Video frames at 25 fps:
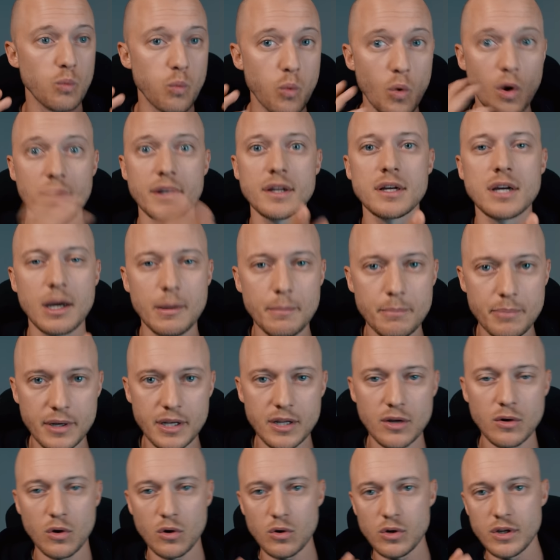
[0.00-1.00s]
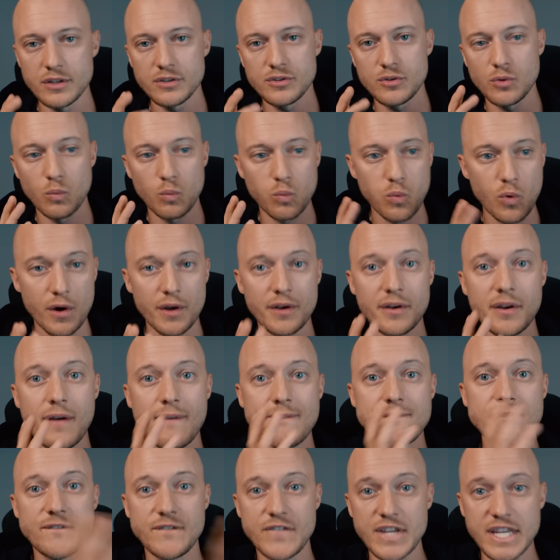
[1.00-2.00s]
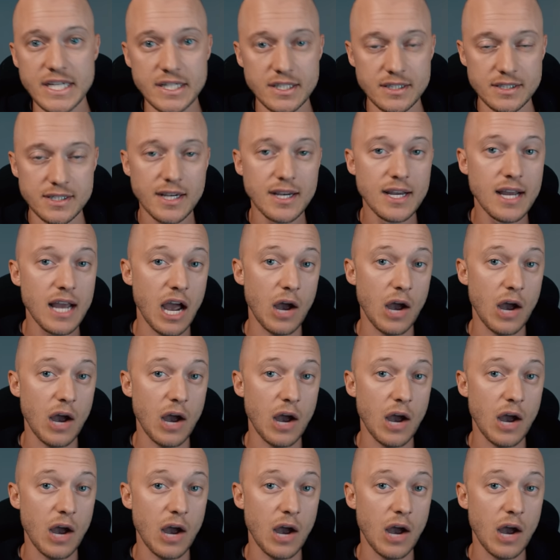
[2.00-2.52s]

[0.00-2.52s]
one company or into one field.